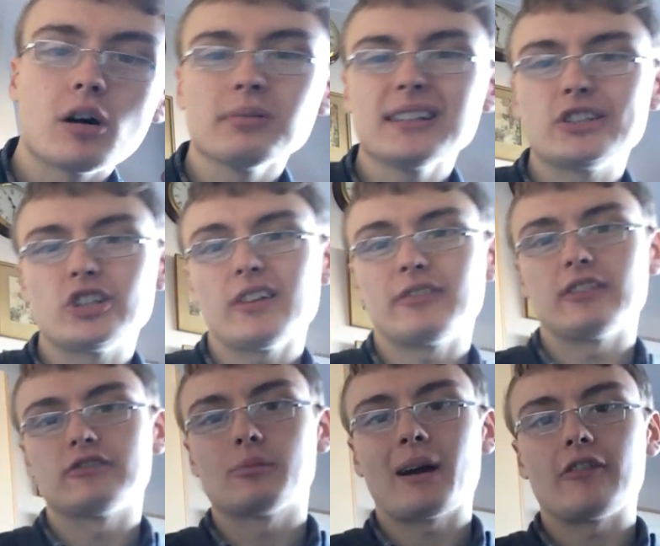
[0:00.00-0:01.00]
Probably shift
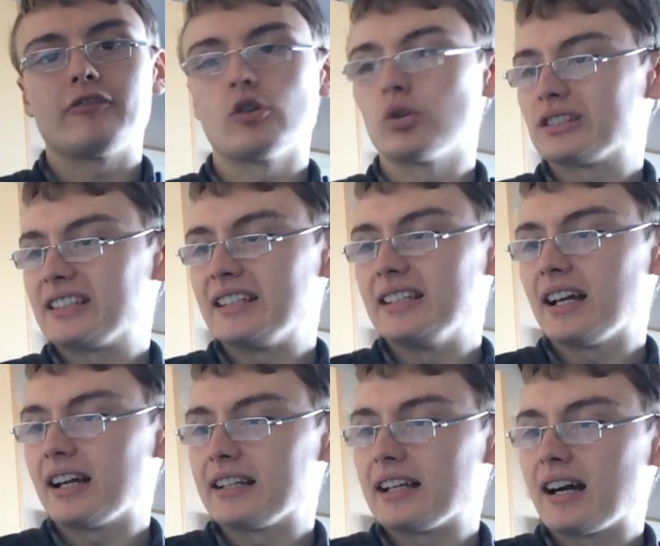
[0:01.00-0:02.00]
it for about
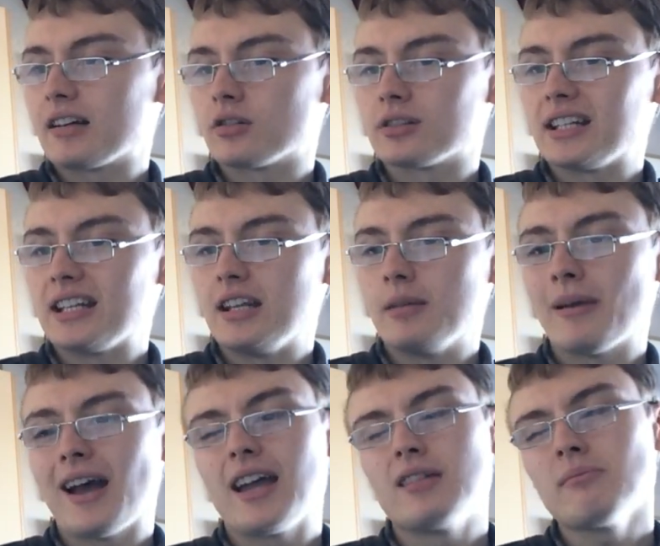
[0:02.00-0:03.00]
$14.99 on
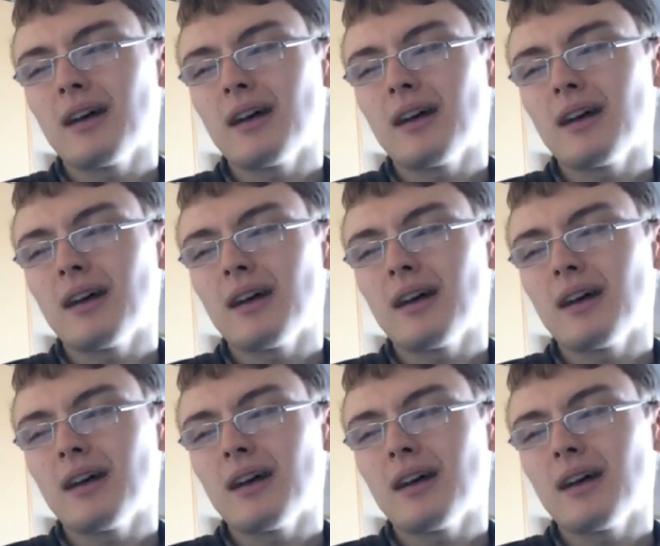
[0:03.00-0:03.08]
eBay.